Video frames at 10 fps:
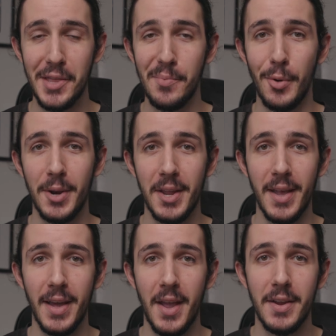in the morning
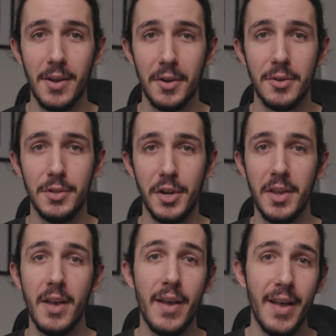at
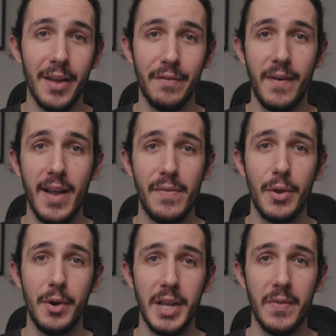Engakuji and
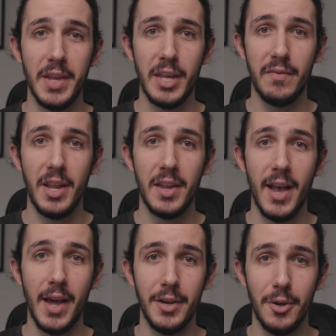5:30 in the evening
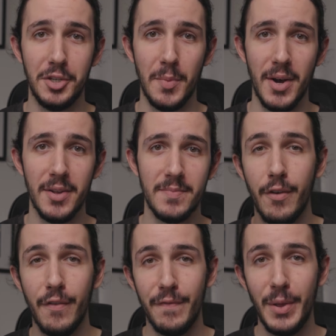at Enoshima.
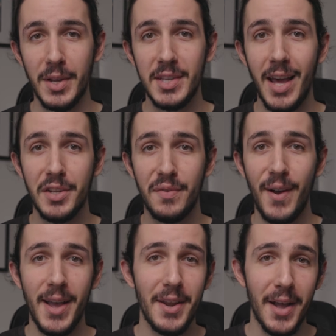Feeling
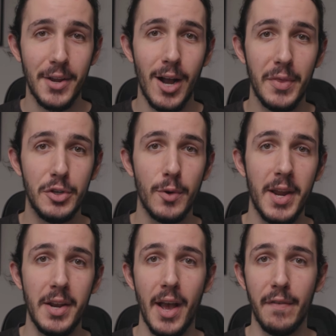satisfied, I caught the
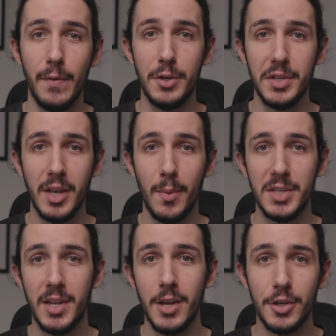train at Fujisawa
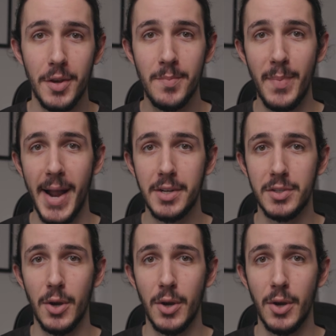Station back to